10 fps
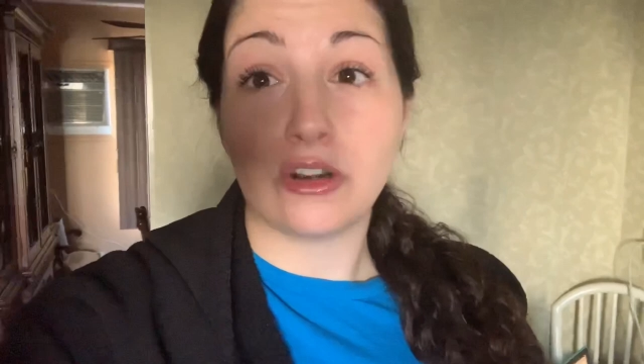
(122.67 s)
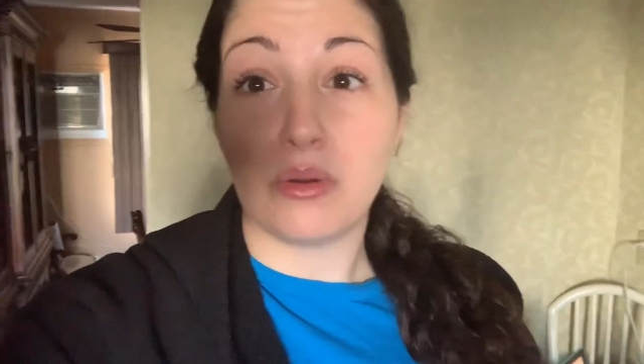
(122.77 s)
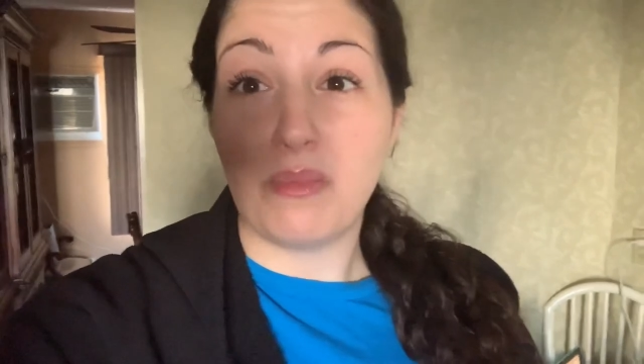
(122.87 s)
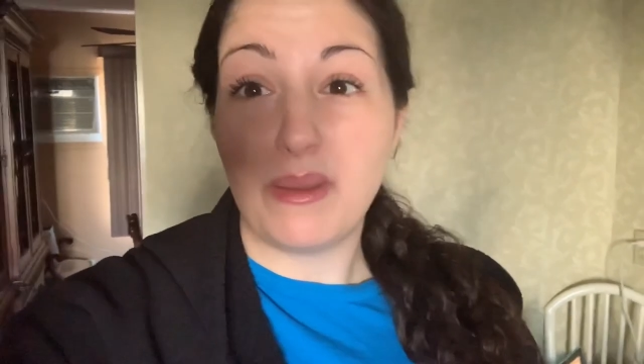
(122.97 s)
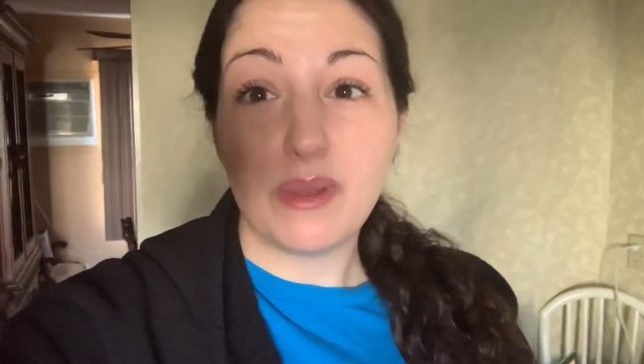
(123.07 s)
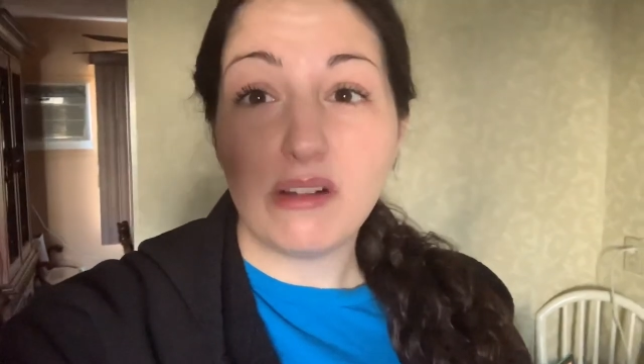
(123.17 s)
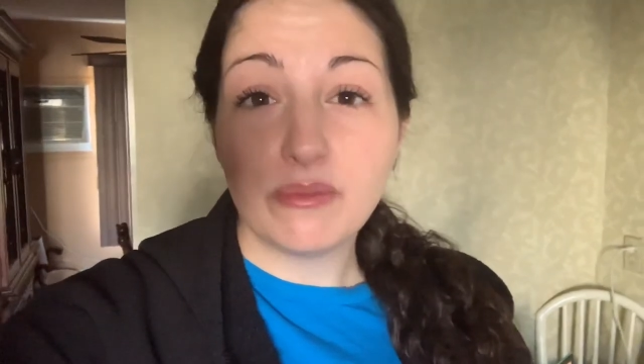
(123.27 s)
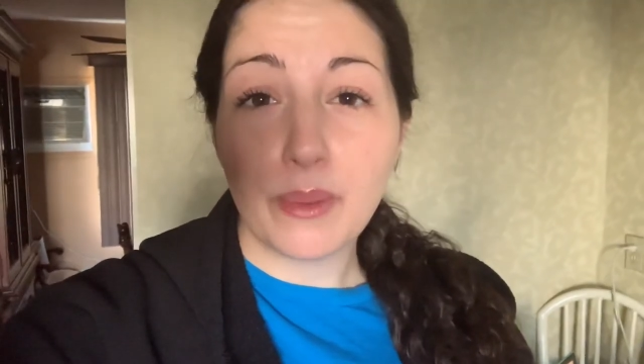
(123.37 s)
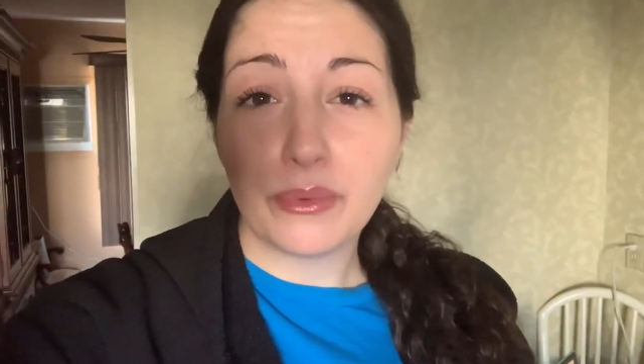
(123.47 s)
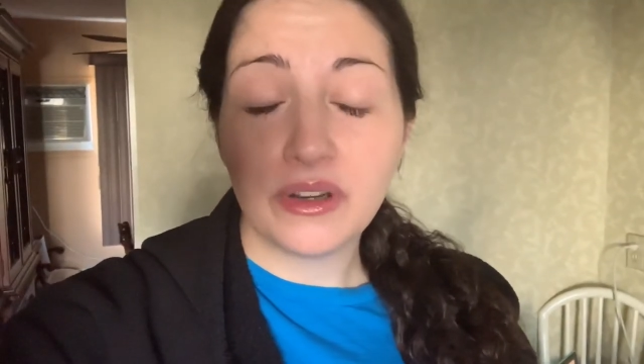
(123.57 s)
know. Maybe I'll
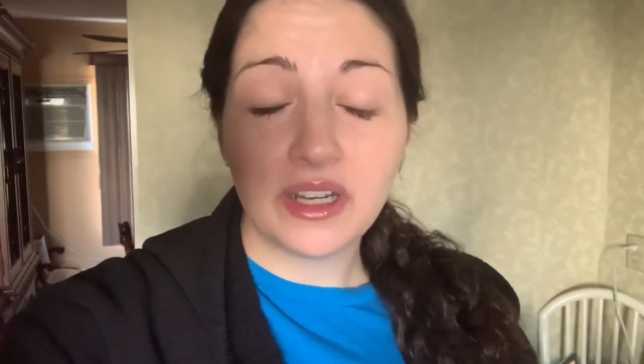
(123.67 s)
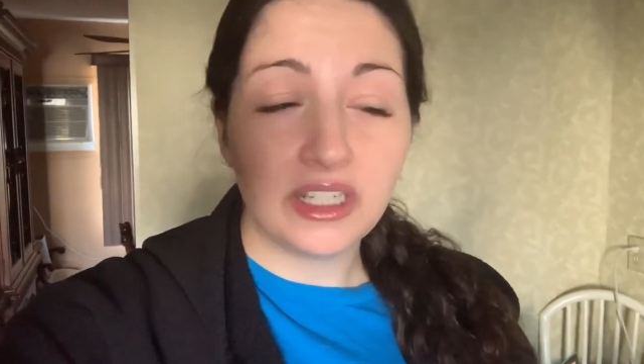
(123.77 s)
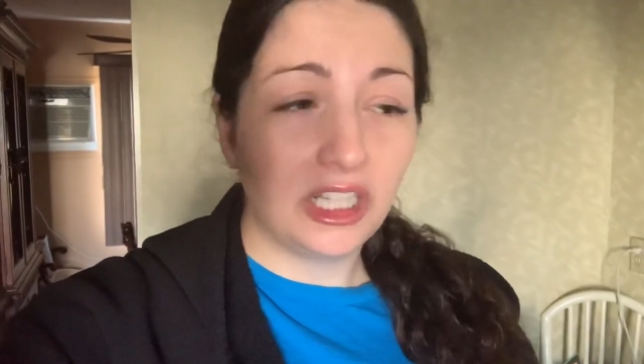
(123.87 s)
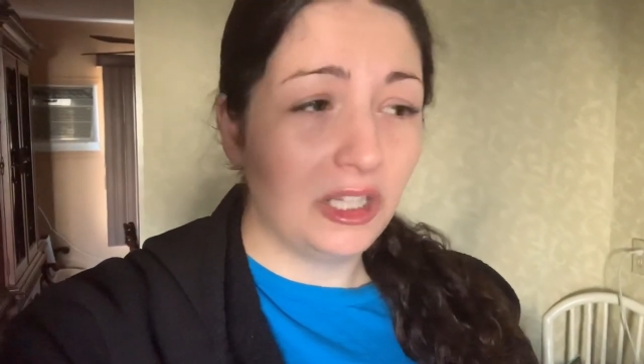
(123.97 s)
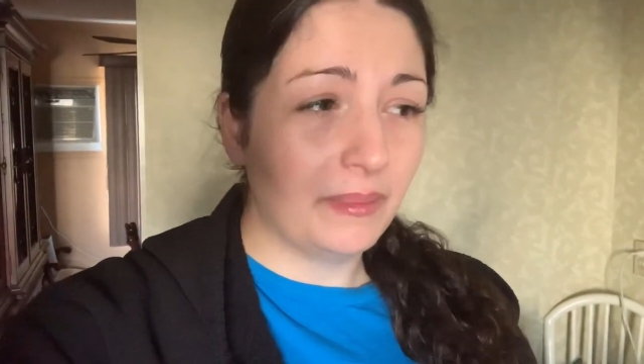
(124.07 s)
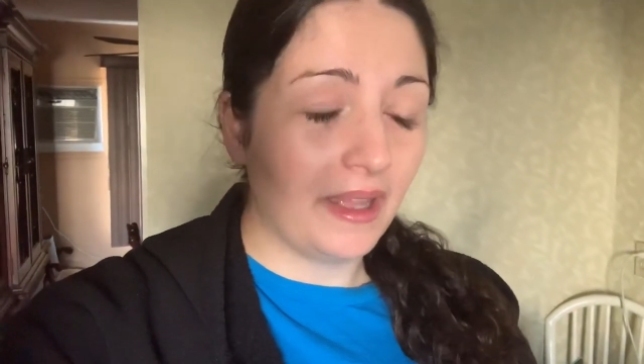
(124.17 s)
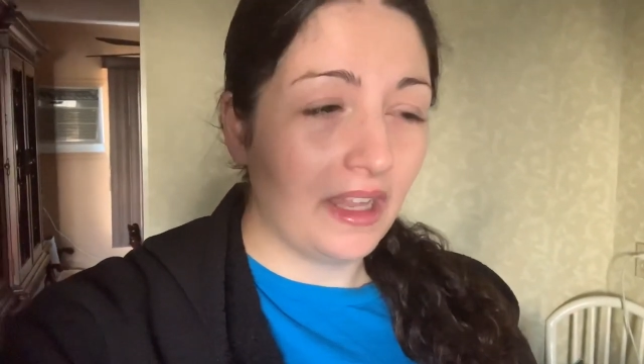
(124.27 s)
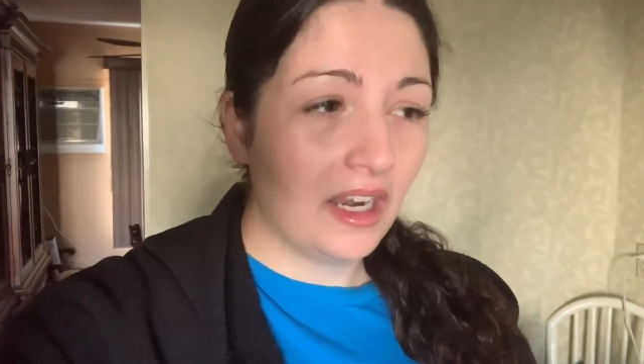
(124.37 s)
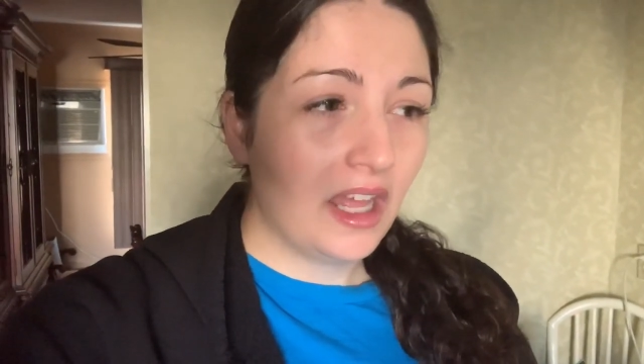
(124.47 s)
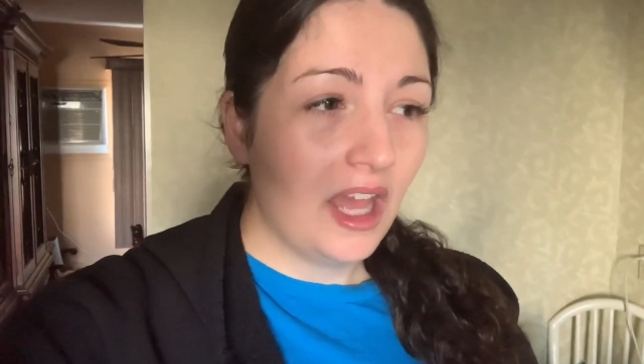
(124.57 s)
remember it in a little bit.